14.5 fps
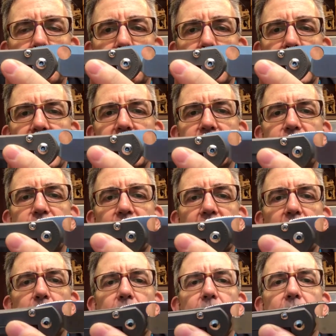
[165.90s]
blade
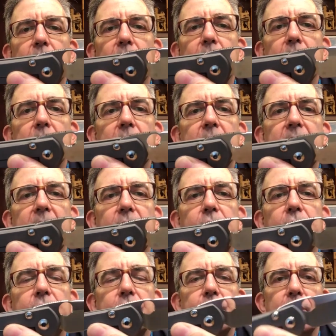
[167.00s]
shape that
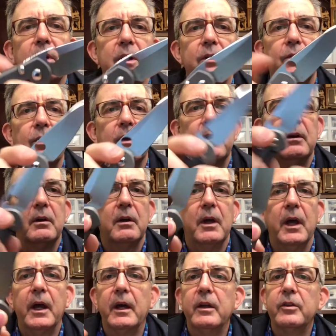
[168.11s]
Chris Reeve
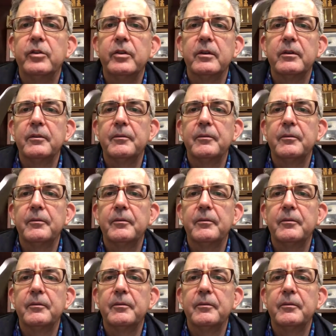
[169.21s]
has.